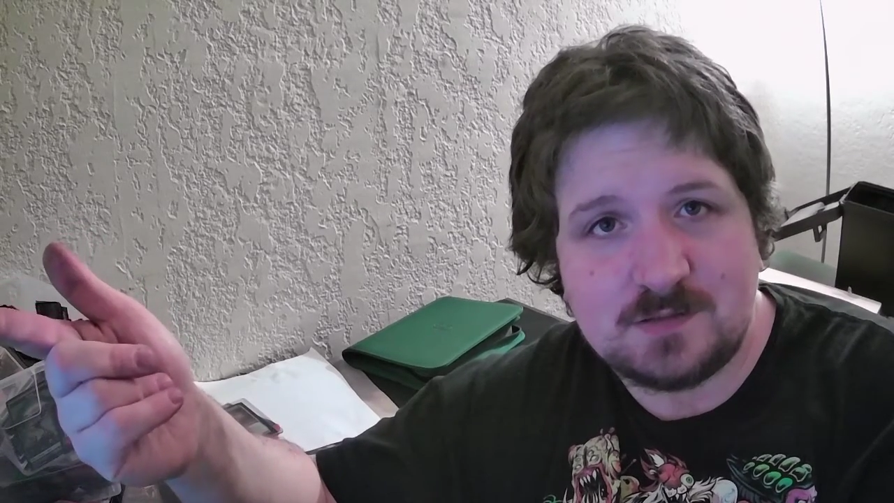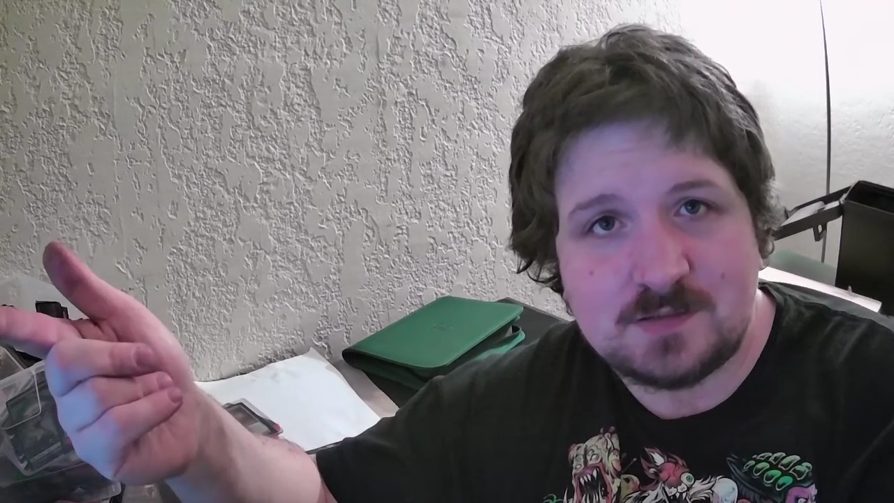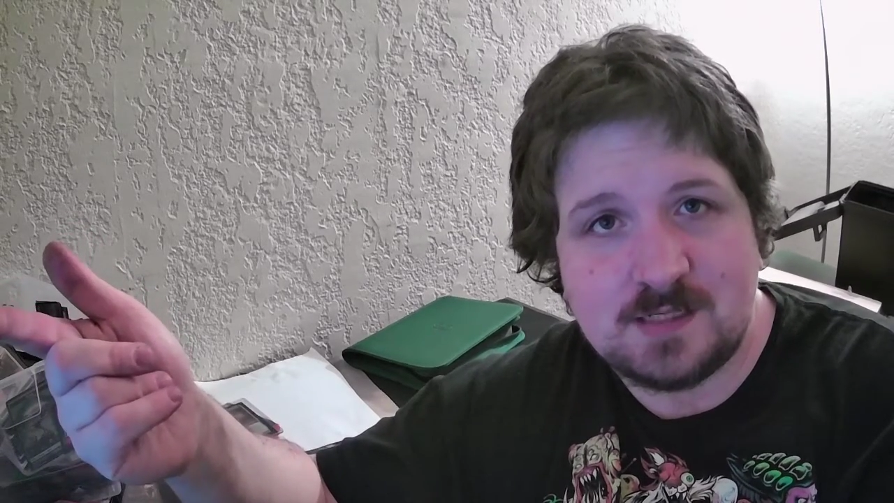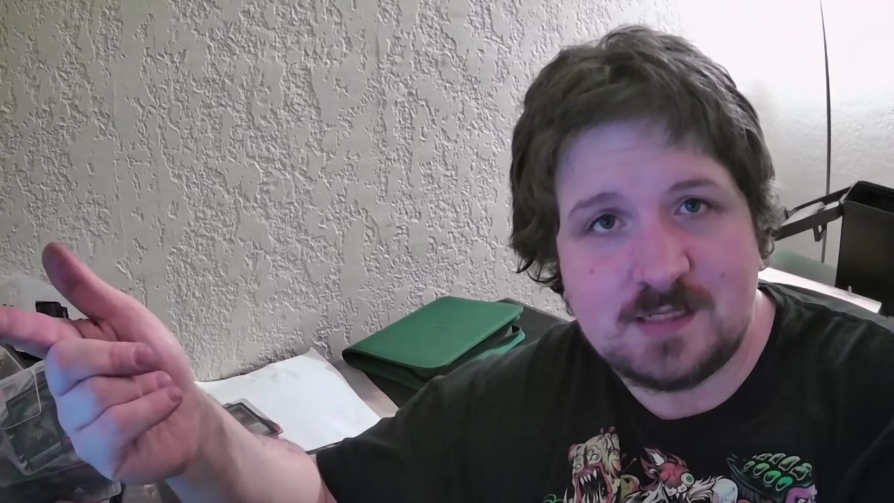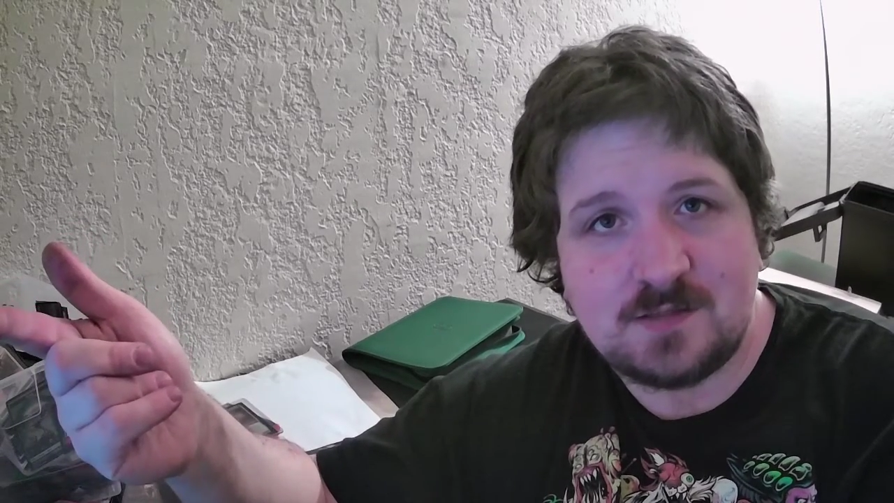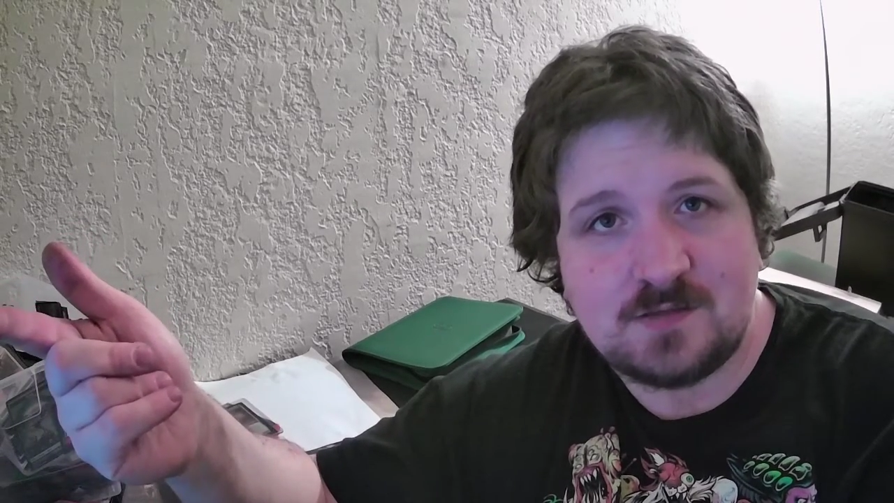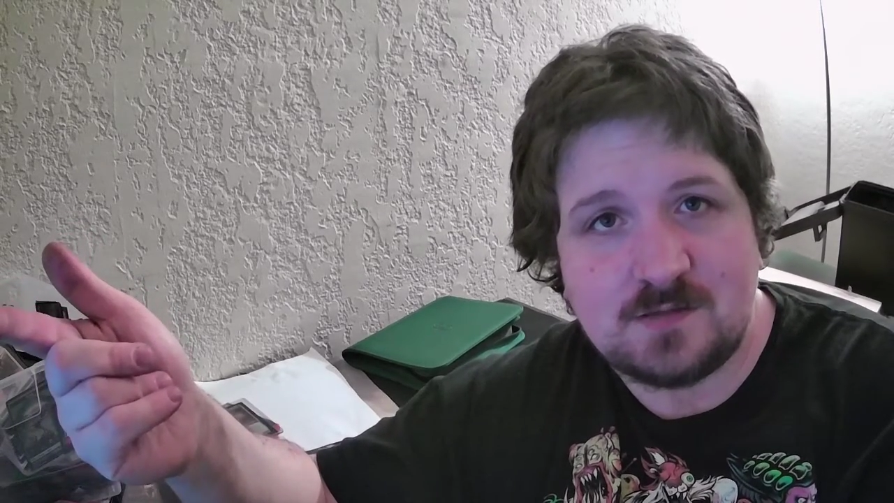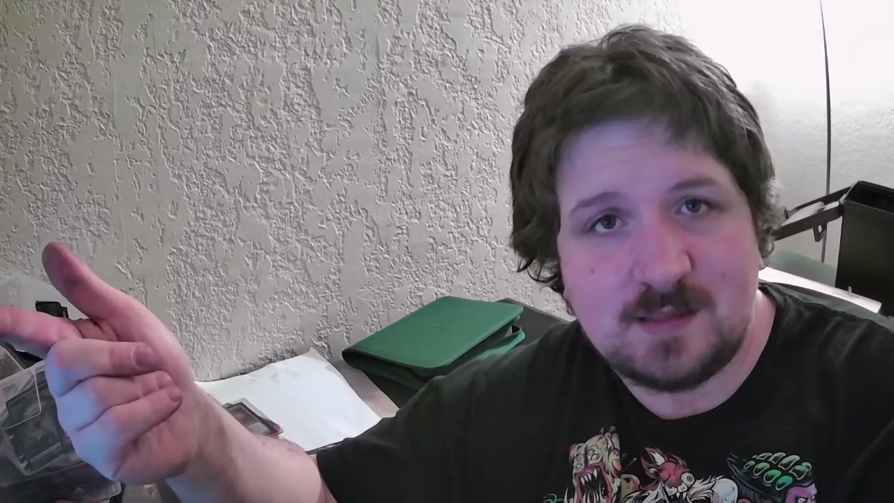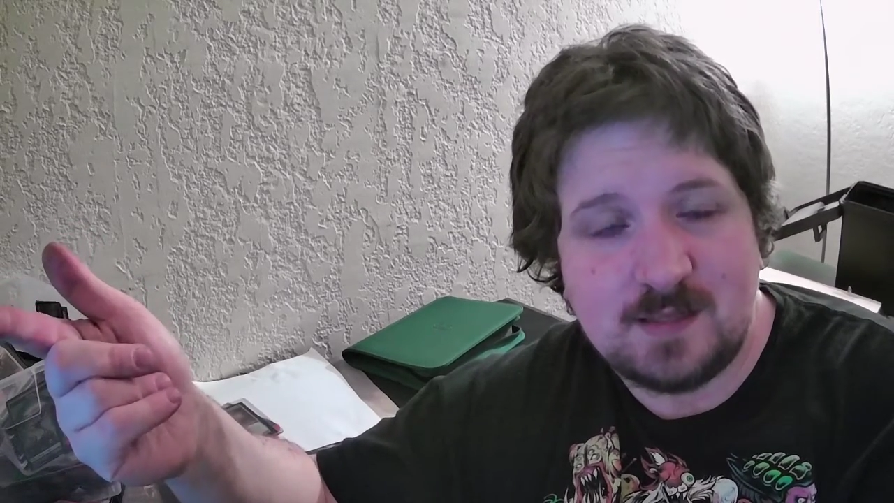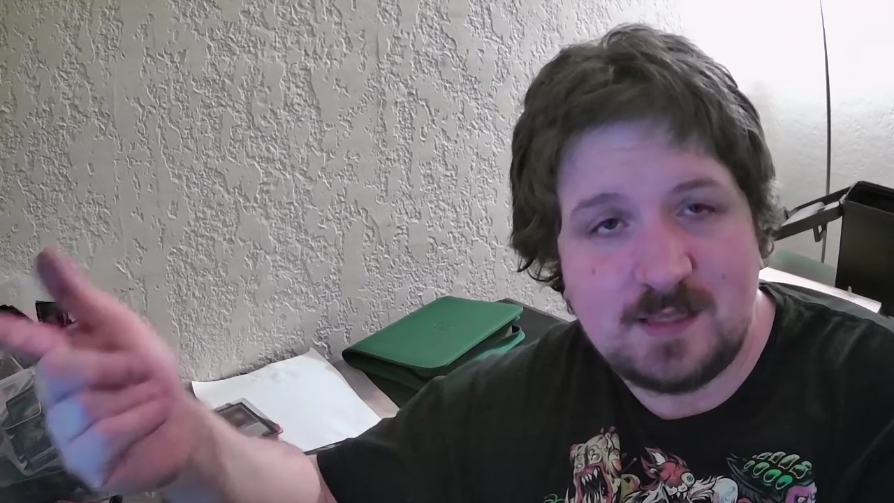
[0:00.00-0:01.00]
decides
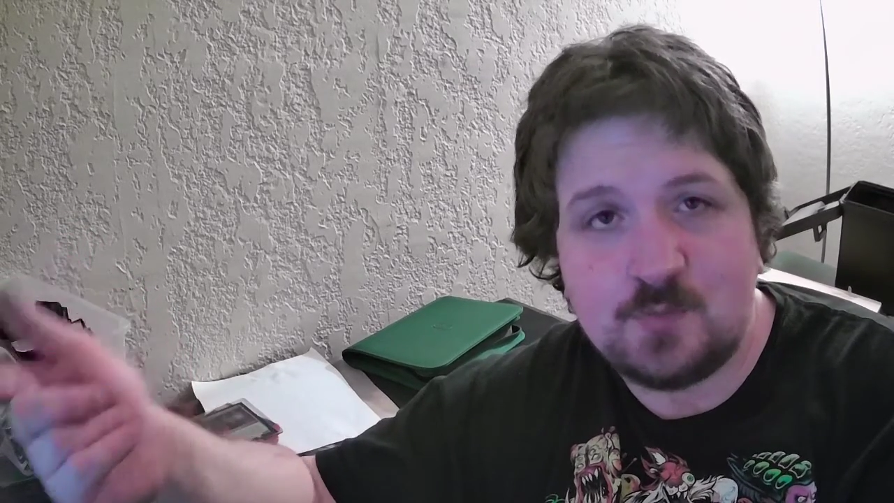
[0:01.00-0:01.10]
that he